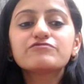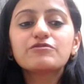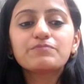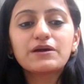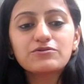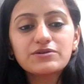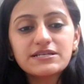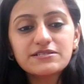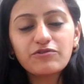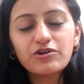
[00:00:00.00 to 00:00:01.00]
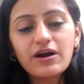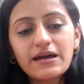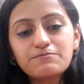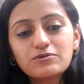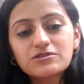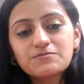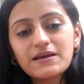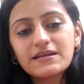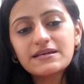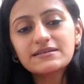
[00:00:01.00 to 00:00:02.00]
for Peyronie's, for
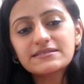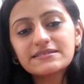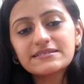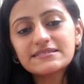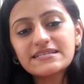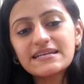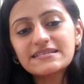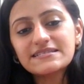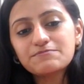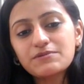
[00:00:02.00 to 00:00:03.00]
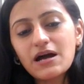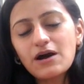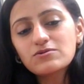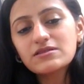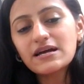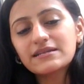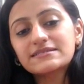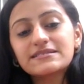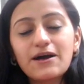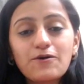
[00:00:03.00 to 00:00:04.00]
hypospadias, it is Denis Browne, that
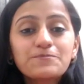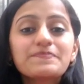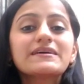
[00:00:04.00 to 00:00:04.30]
is down.